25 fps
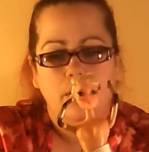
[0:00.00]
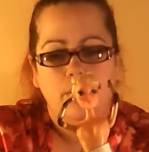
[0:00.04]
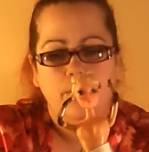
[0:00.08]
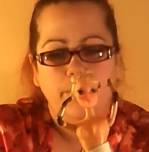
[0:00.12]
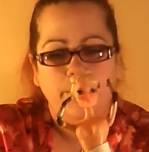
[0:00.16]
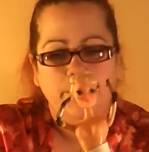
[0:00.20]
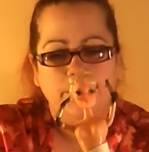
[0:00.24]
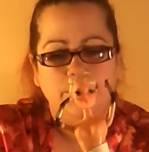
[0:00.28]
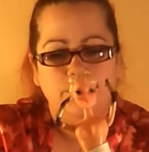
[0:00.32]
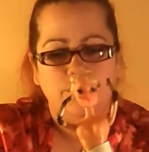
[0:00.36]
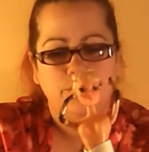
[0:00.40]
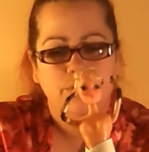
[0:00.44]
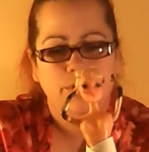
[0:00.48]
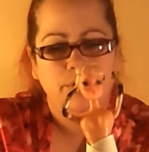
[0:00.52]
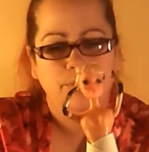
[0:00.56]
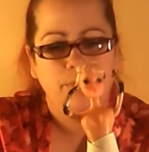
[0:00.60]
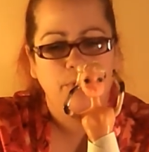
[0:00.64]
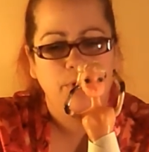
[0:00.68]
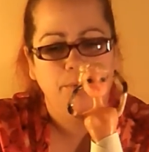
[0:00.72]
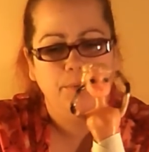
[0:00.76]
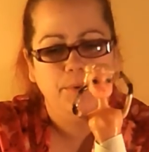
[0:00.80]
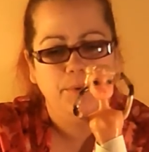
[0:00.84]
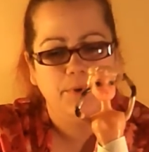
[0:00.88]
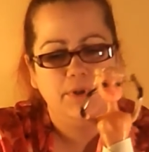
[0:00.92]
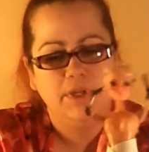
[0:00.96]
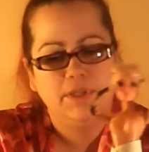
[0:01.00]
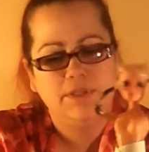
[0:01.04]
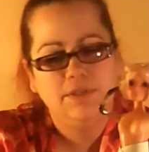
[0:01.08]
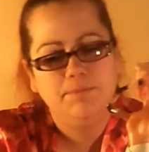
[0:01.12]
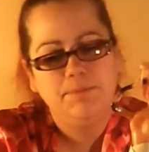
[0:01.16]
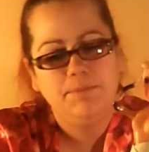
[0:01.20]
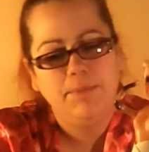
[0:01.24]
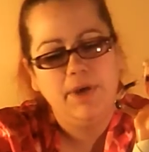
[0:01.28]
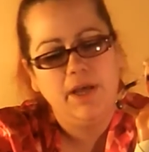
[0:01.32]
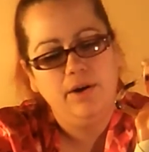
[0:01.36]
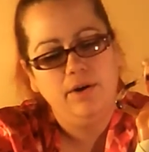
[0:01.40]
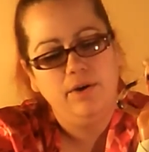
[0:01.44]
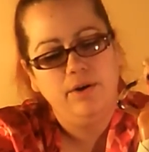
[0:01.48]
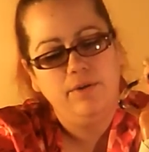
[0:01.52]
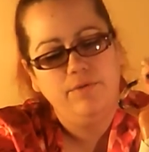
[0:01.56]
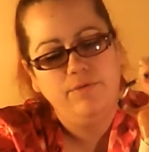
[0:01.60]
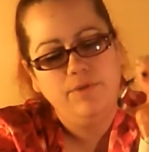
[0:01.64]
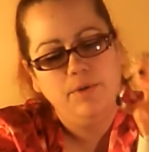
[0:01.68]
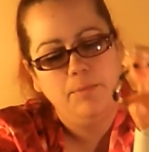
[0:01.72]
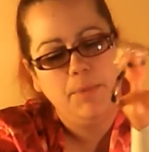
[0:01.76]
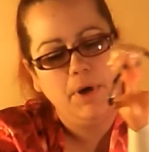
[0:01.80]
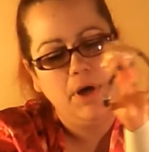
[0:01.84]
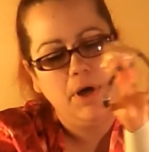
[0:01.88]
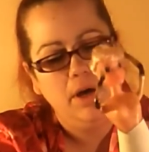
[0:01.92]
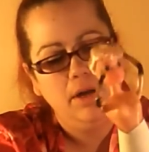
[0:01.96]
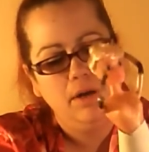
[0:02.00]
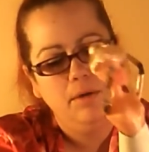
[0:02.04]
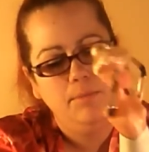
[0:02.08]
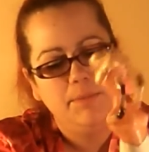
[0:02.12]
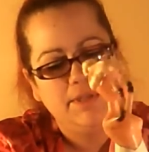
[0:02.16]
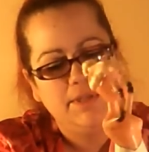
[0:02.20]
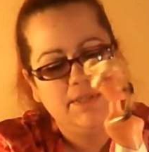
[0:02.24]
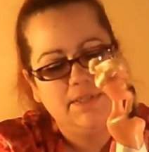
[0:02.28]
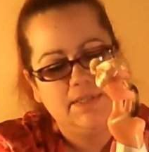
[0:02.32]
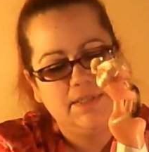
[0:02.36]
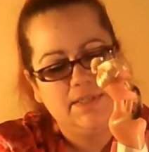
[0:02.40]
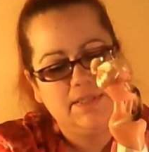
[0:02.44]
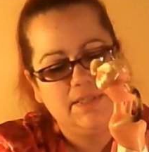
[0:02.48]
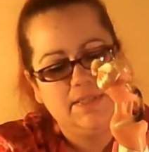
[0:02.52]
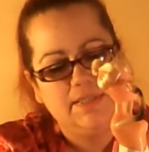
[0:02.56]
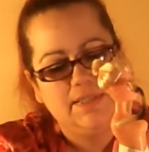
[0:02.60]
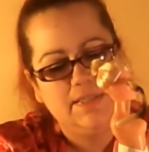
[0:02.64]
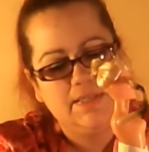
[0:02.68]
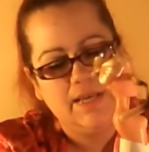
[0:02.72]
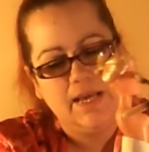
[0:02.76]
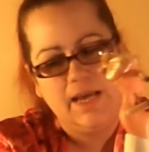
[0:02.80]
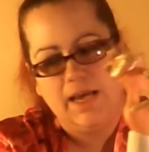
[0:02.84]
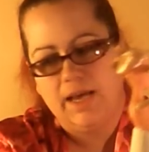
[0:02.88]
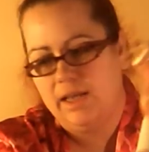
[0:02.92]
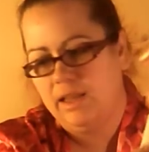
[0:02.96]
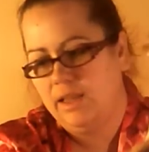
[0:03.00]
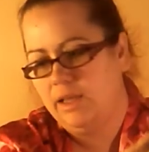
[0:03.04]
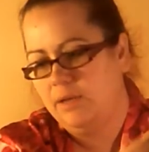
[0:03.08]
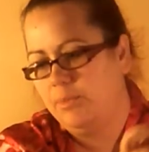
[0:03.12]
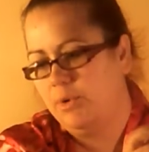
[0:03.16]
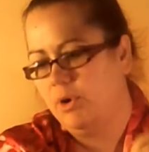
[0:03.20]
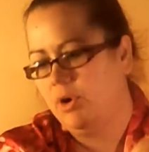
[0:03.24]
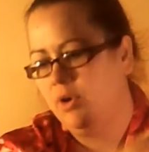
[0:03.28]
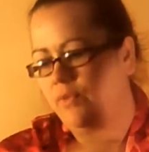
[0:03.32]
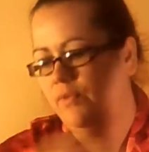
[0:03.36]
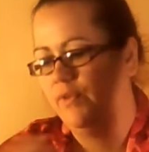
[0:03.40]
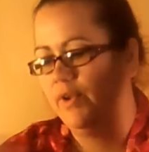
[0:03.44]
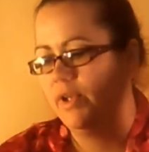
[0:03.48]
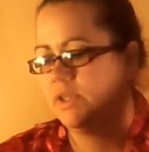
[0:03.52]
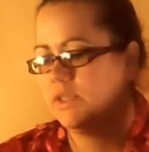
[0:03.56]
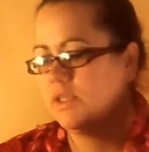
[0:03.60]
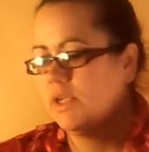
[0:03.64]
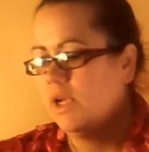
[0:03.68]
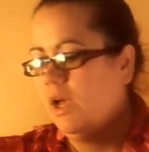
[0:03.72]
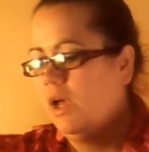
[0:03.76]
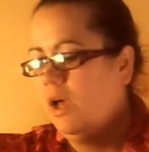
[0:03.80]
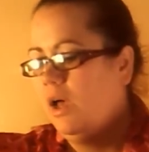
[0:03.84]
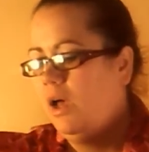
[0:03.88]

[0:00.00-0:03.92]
We can trim her up. It doesn't matter if the bottom is exactly perfect.